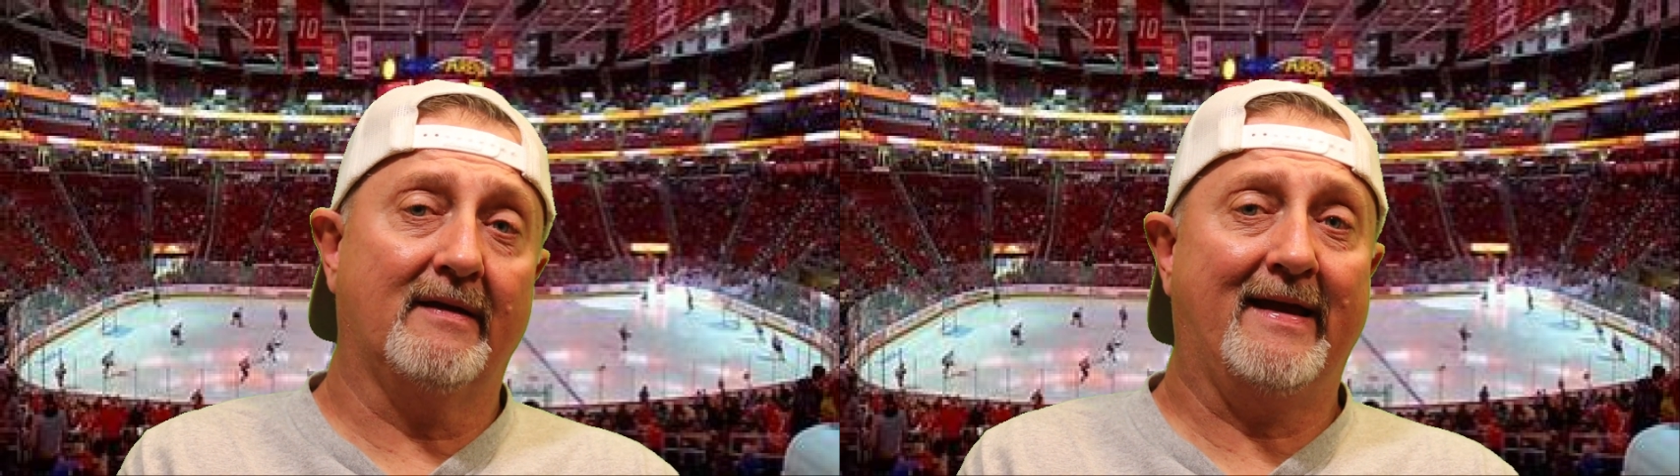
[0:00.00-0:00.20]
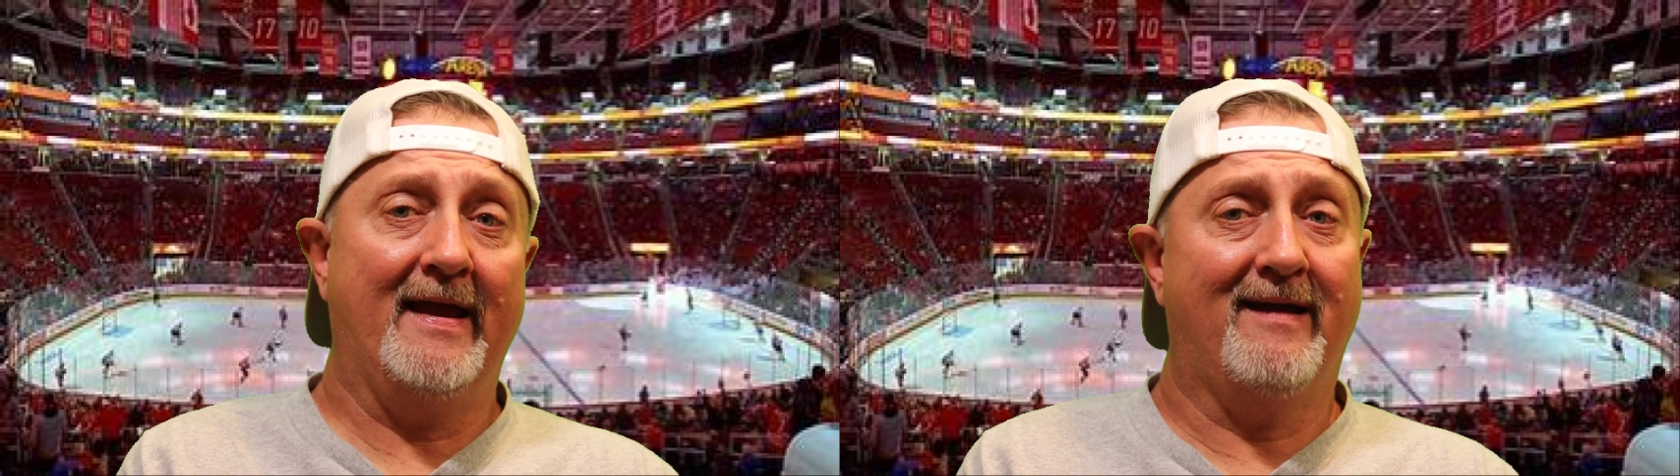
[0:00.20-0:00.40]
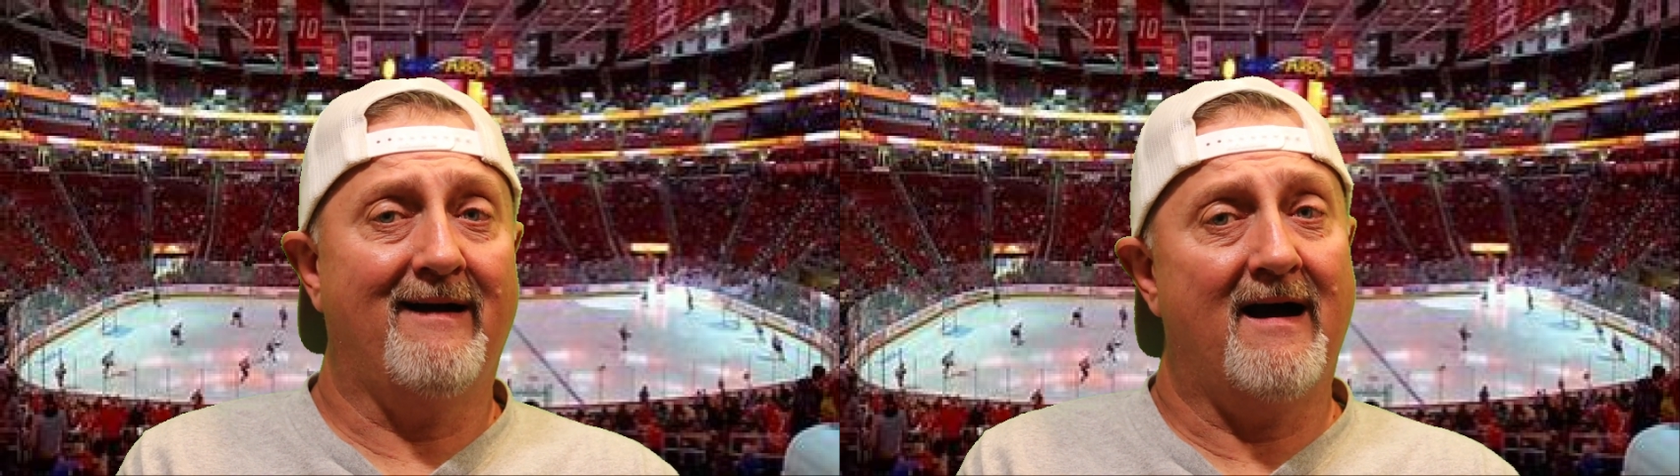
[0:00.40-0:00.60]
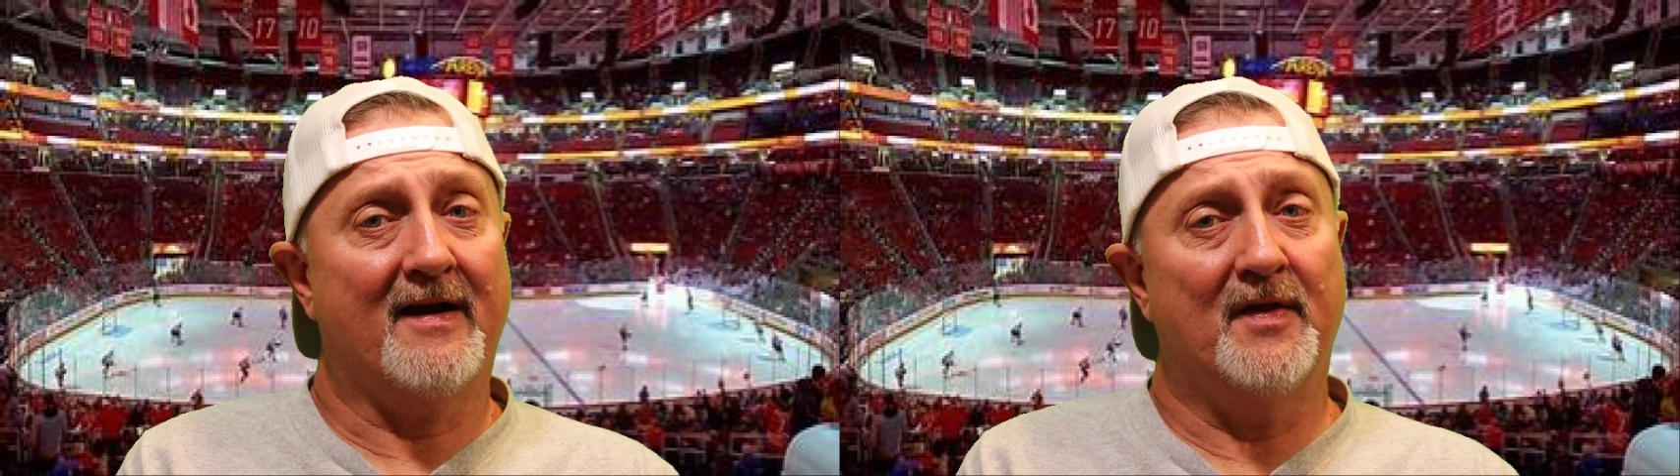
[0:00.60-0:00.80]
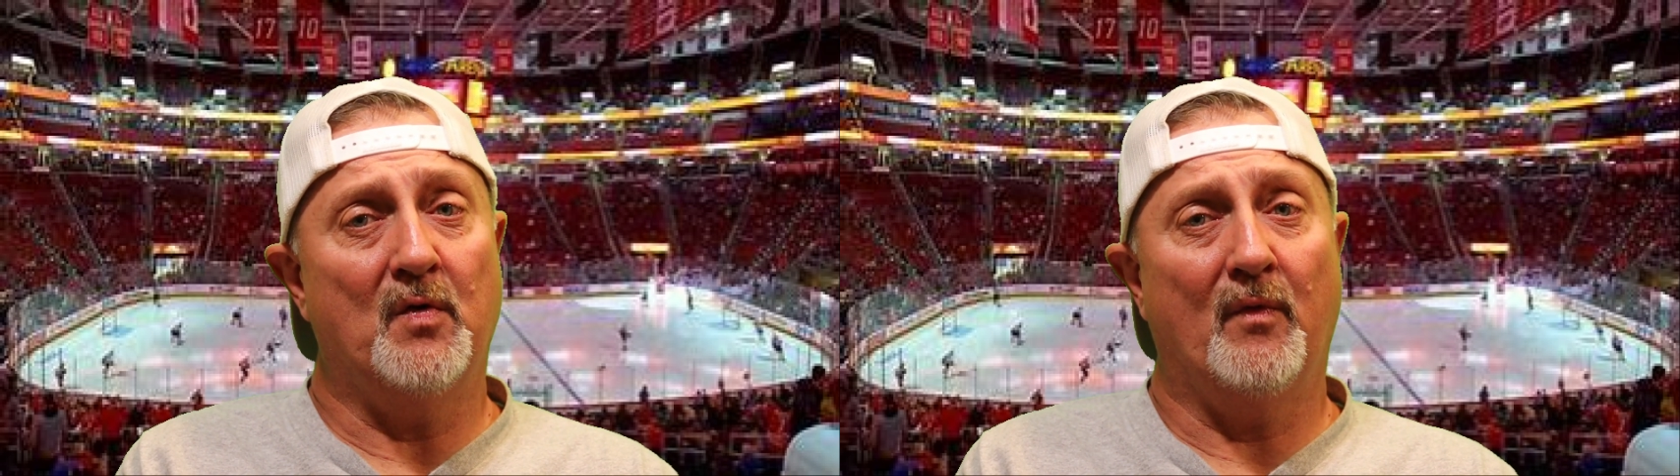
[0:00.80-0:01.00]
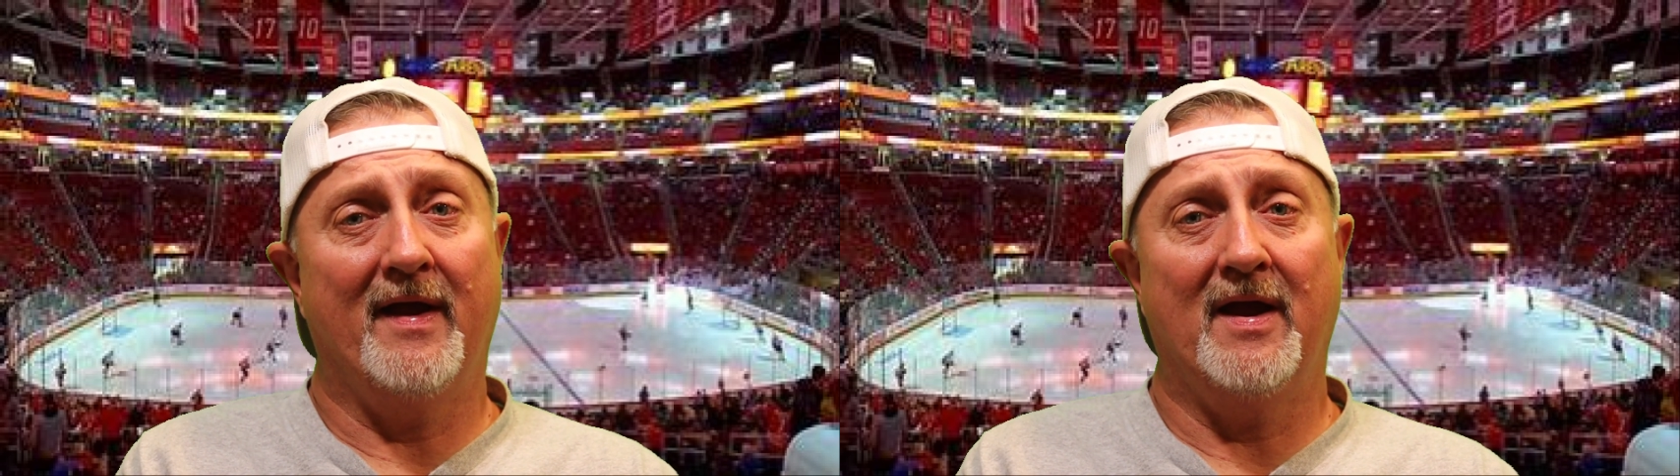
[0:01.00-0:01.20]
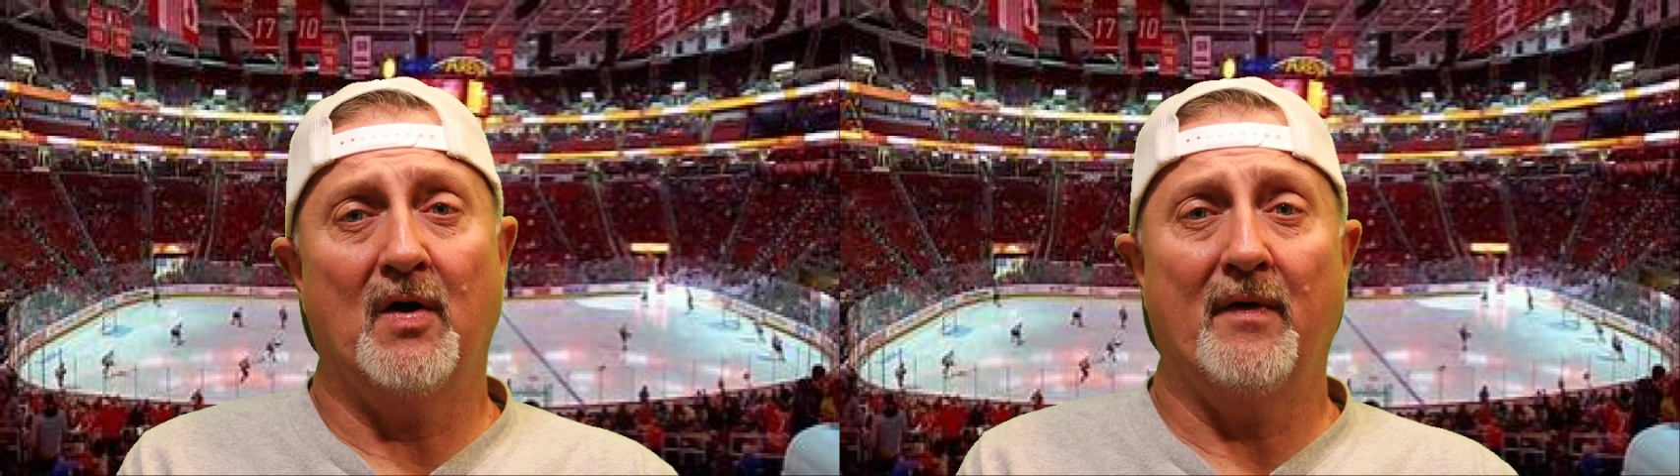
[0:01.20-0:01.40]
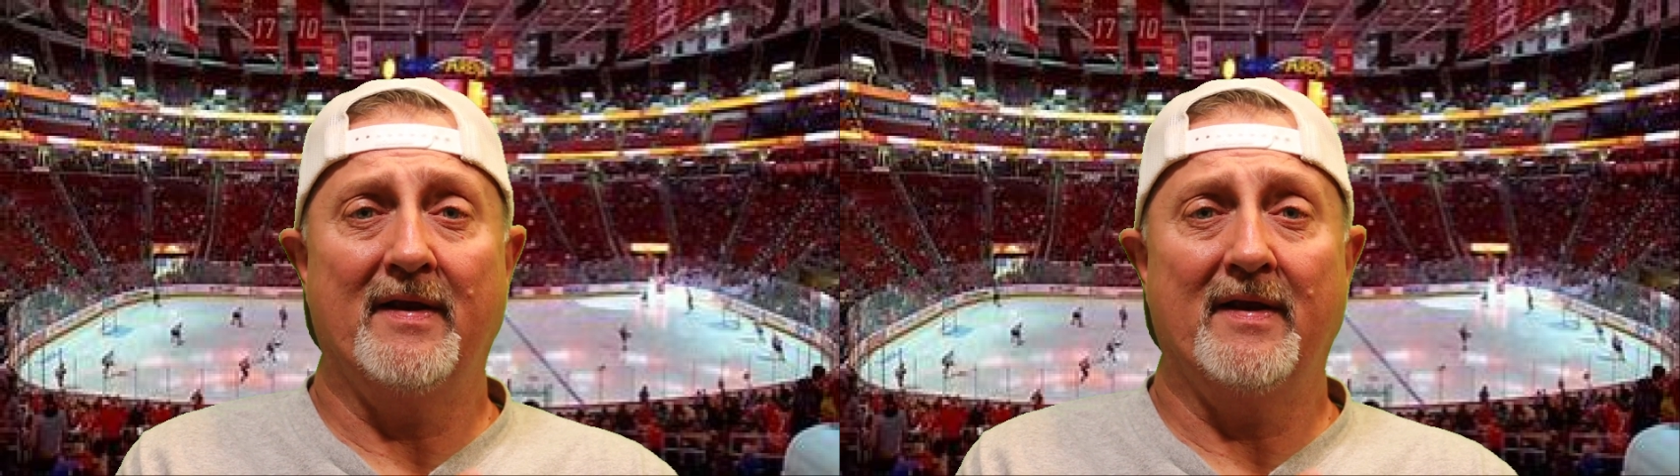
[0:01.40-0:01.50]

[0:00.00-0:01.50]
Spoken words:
key cog in the wheel,